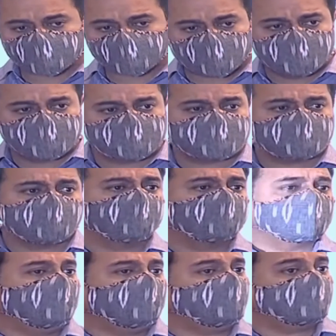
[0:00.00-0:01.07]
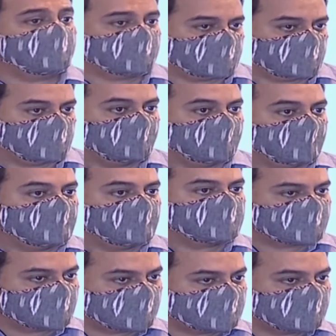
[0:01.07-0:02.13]
is a chunk of land to
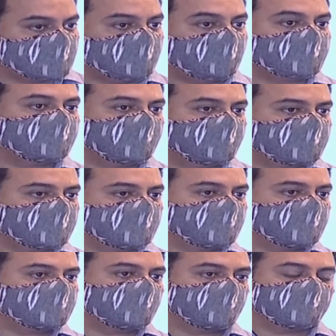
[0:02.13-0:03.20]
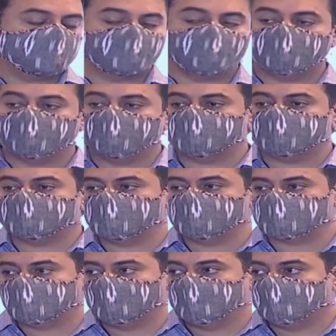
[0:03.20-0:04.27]
set up your factory, to set up your
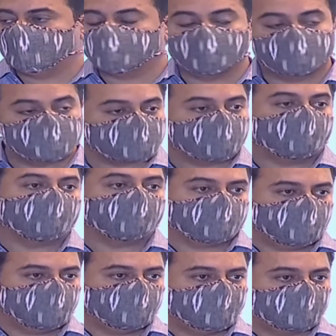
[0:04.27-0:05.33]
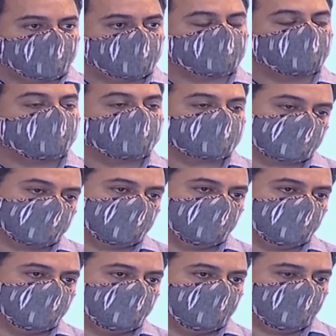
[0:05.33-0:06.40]
operations, to ensure that you
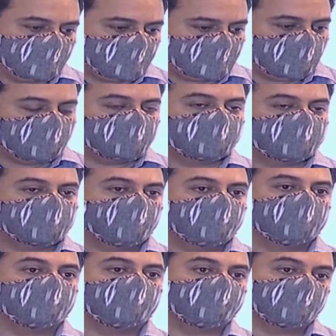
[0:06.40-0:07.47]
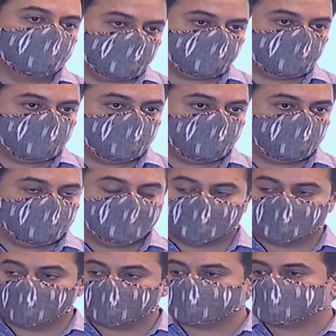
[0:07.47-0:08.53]
actually hit the ground running.
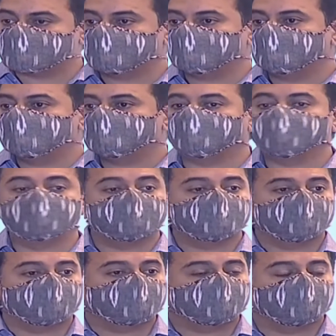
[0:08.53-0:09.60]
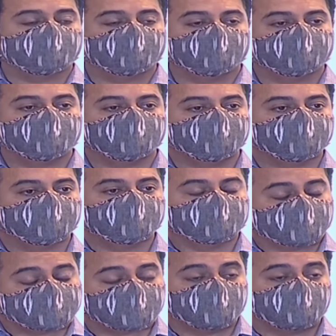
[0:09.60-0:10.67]
That's something
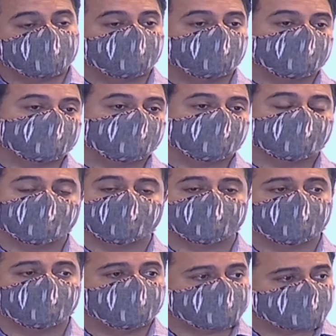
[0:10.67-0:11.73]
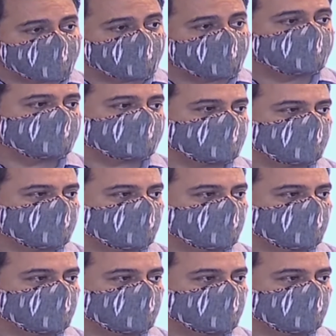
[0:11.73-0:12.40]
that's an area where Telangana really excels.